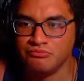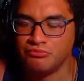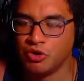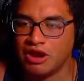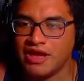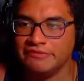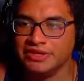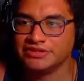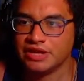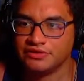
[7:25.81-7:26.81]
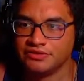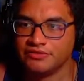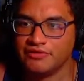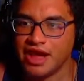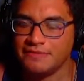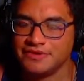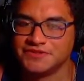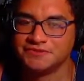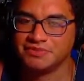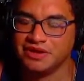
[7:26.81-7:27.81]
more enemies other than the Rabbids,
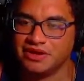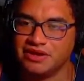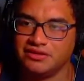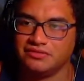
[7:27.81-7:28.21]
but